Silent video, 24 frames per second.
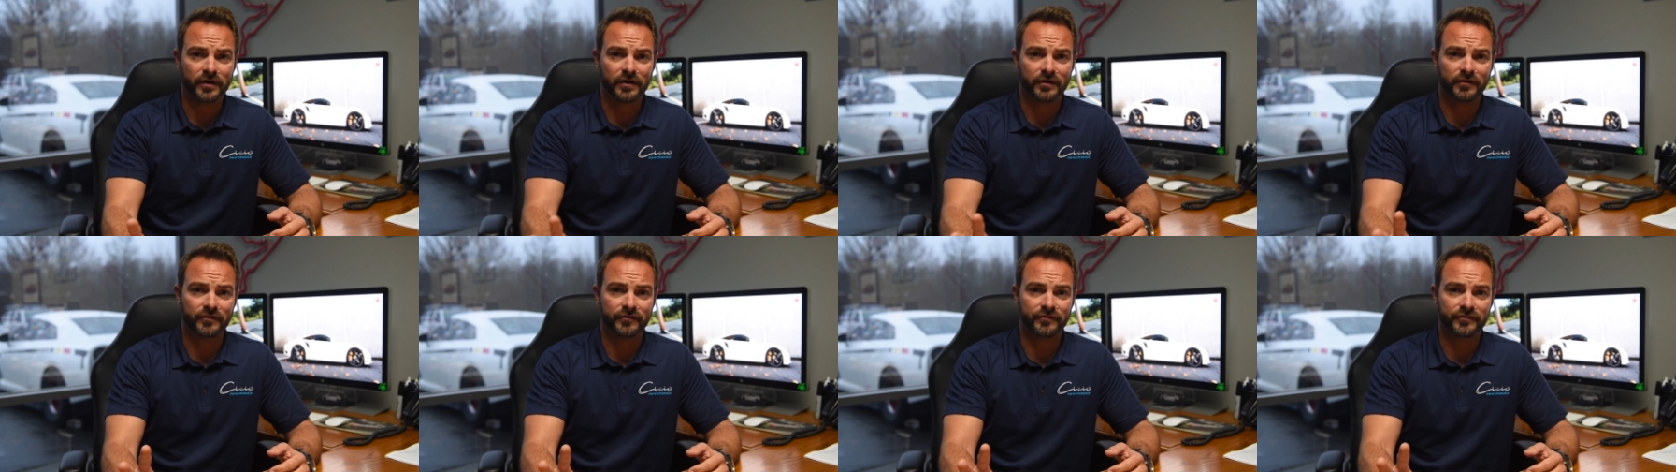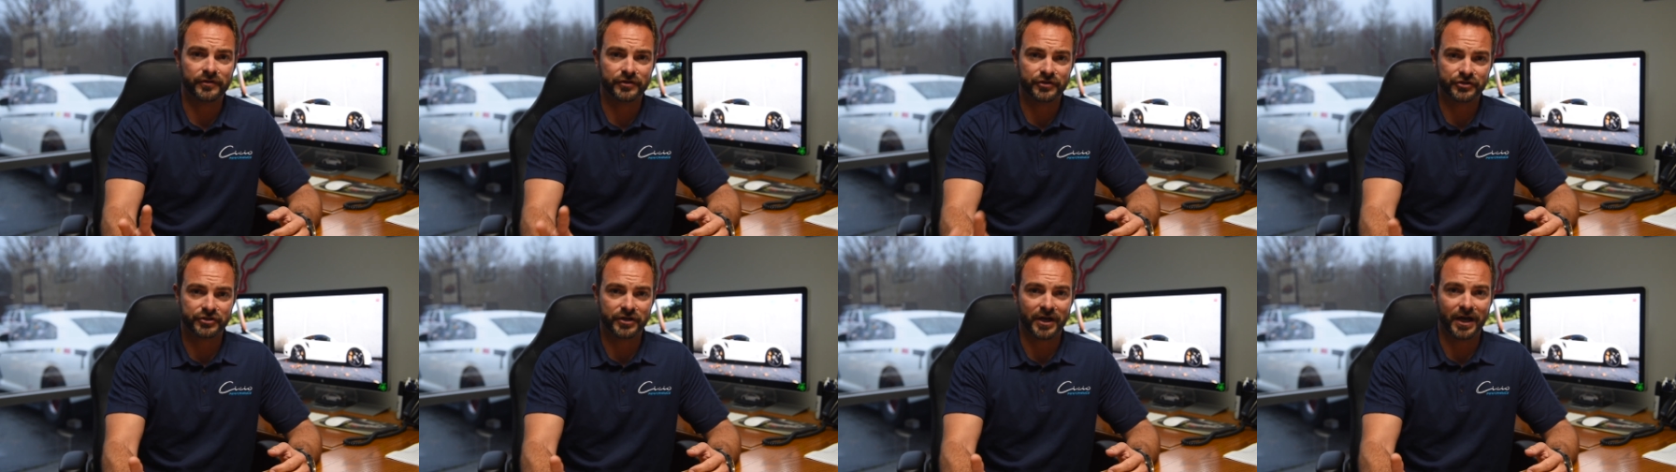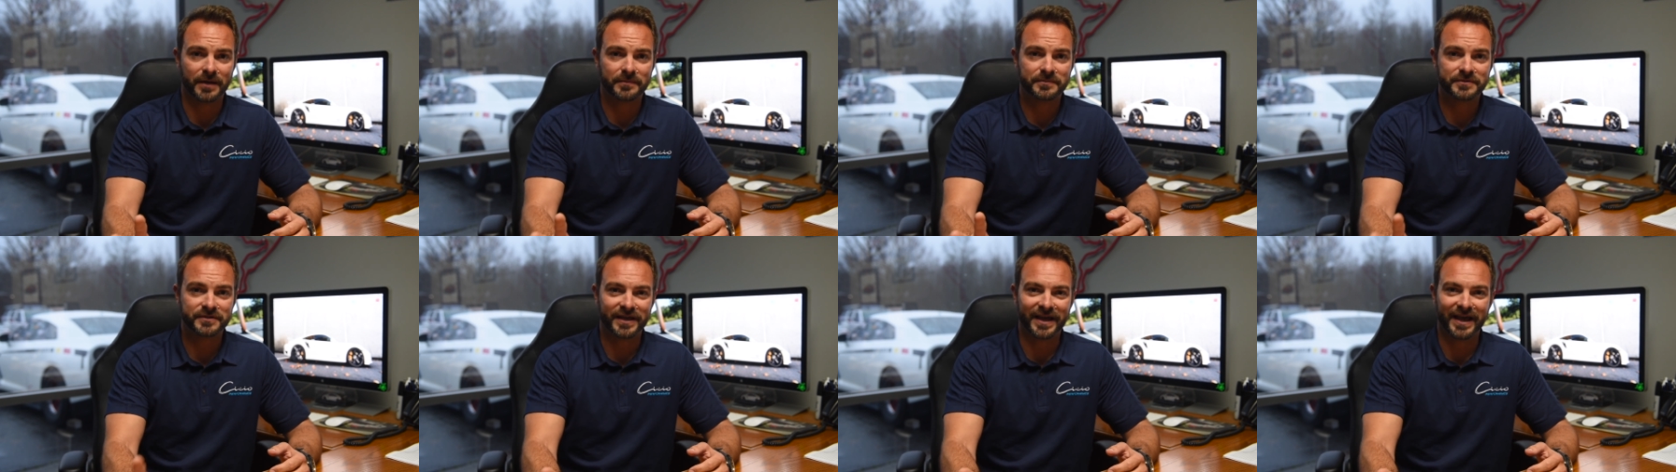of the
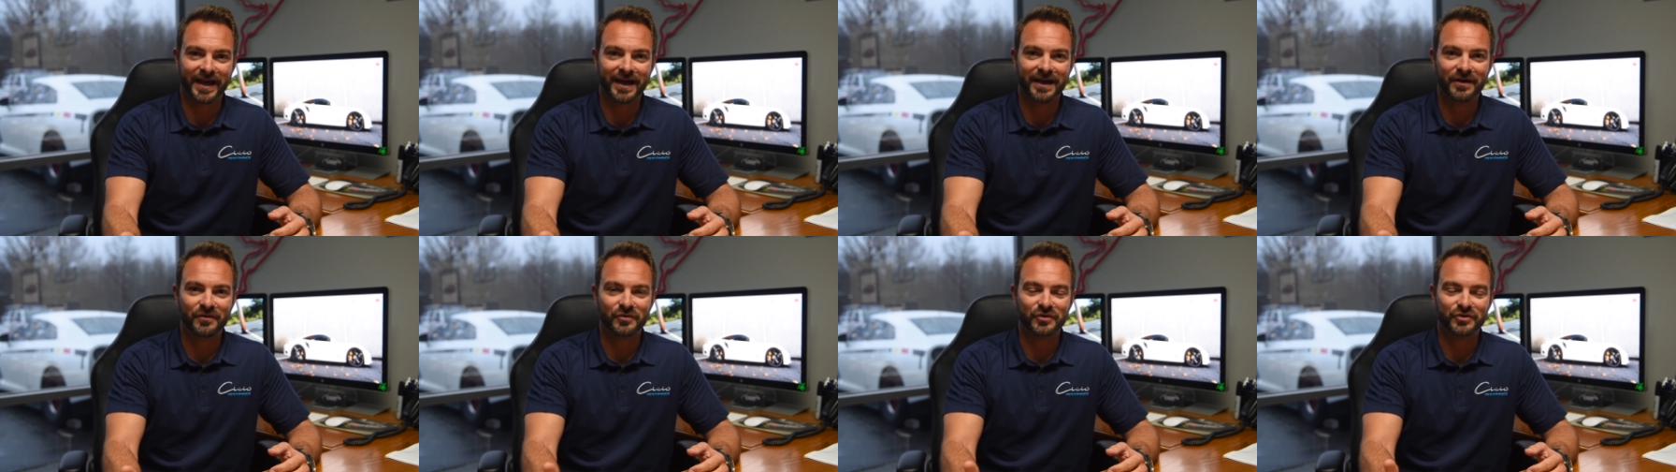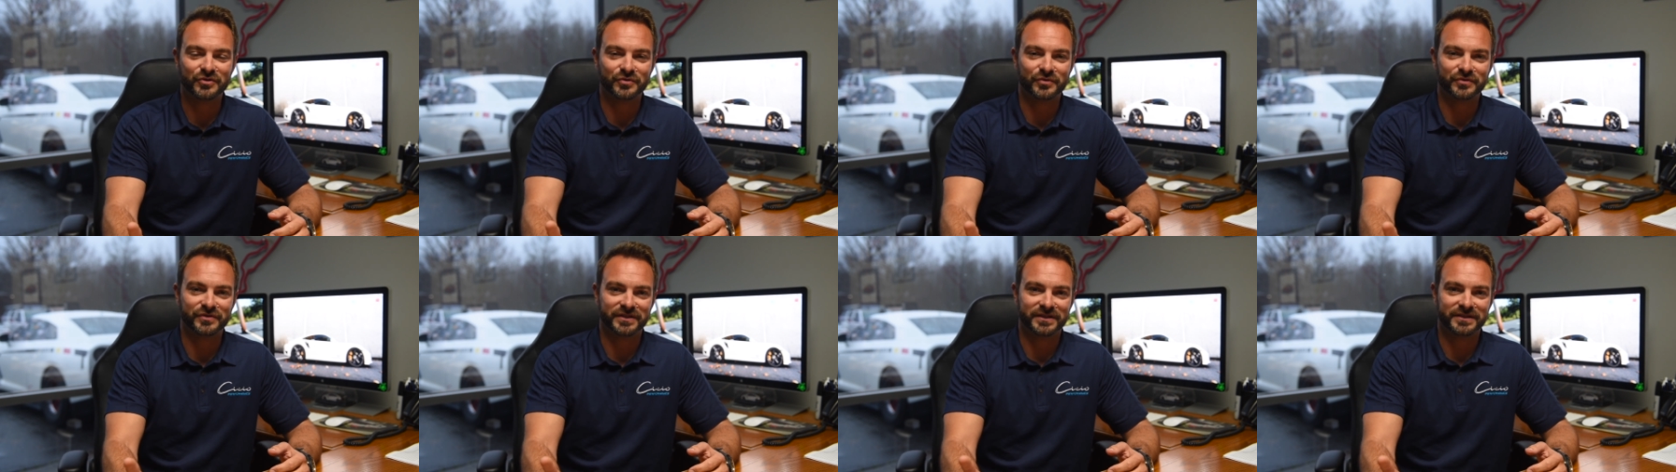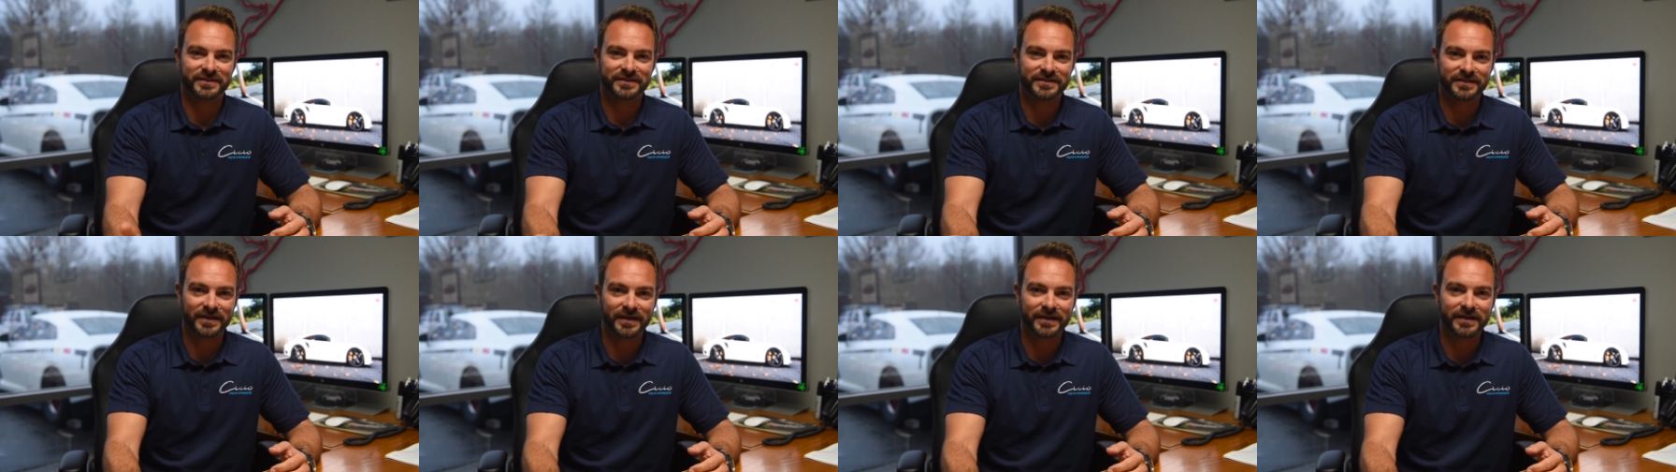shops at, which was
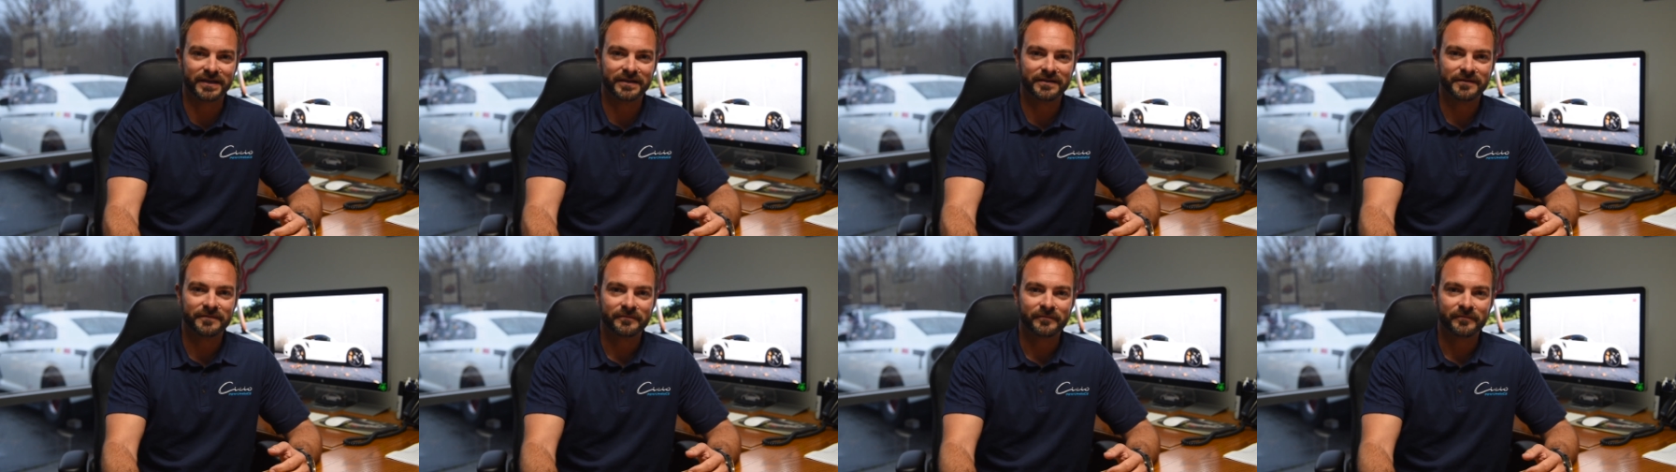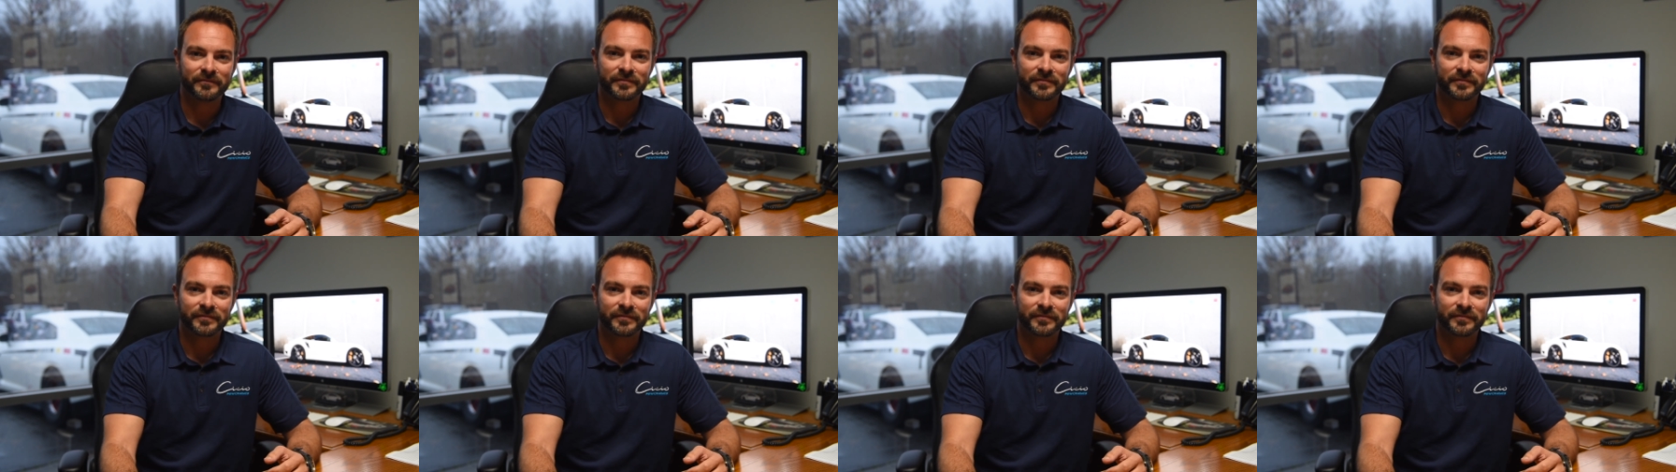exciting